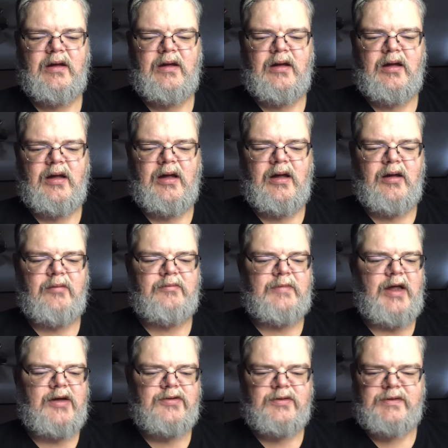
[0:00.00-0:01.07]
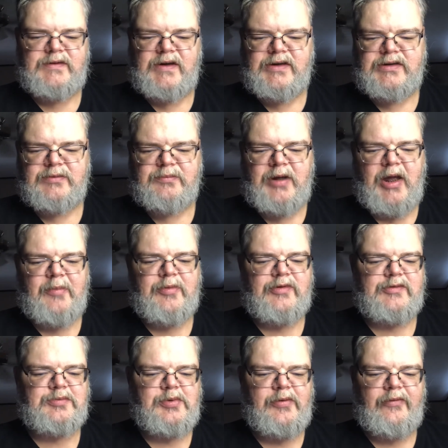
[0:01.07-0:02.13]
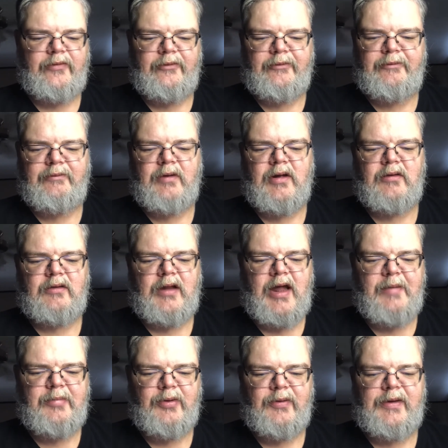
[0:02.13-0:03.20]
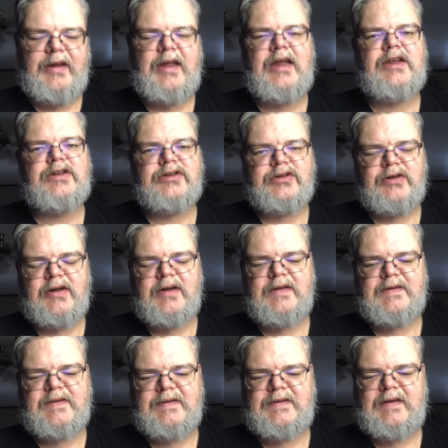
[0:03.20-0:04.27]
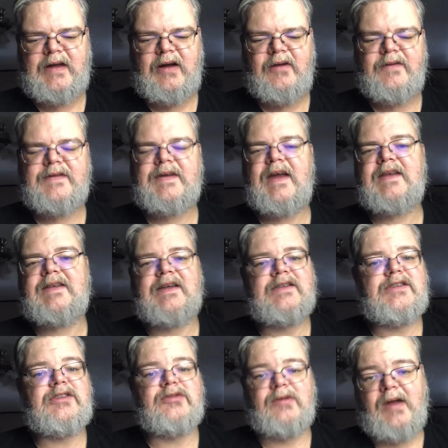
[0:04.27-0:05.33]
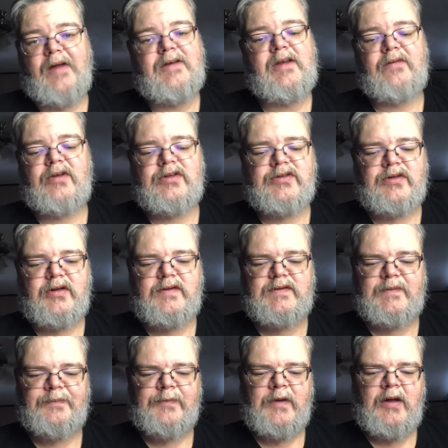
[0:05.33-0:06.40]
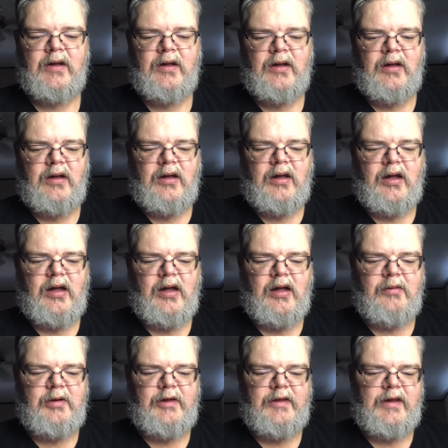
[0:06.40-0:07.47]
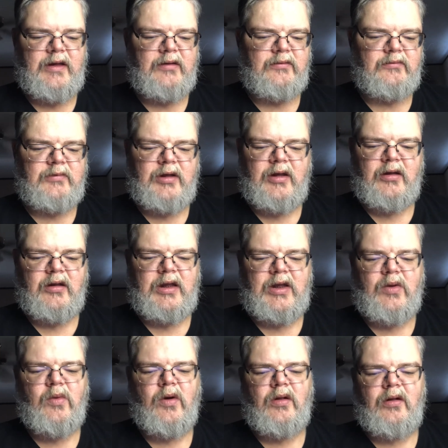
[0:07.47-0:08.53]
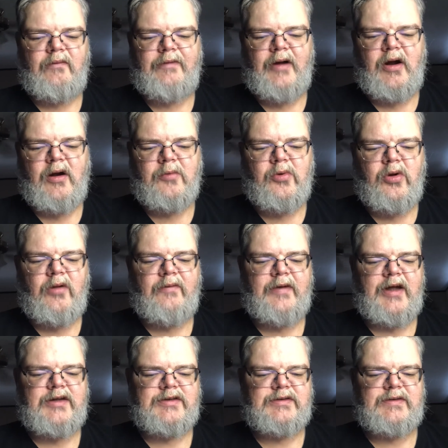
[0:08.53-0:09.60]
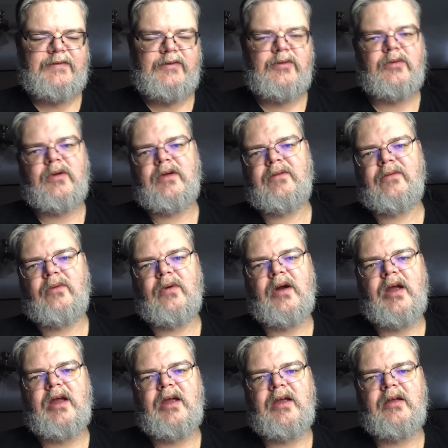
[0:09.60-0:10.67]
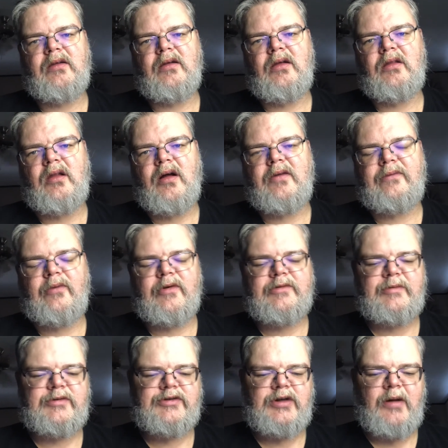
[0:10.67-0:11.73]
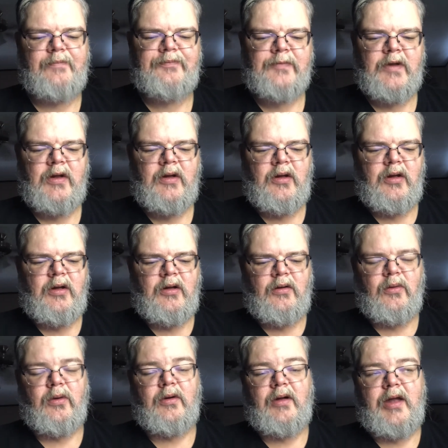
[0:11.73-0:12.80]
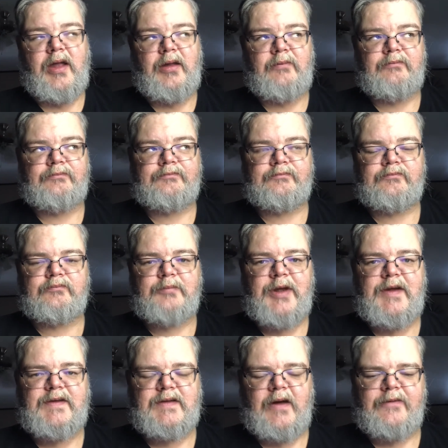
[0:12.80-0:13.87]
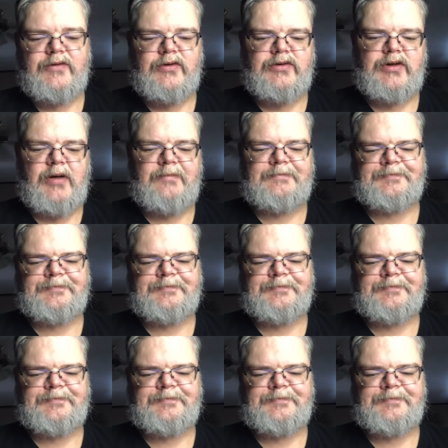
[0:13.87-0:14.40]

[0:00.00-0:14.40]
Naturalization papers, proof of liability insurance. Is here in the state of Texas, you have to have insurance. And then any firearm qualifications if you're doing for a law enforcement job or a peace officer job.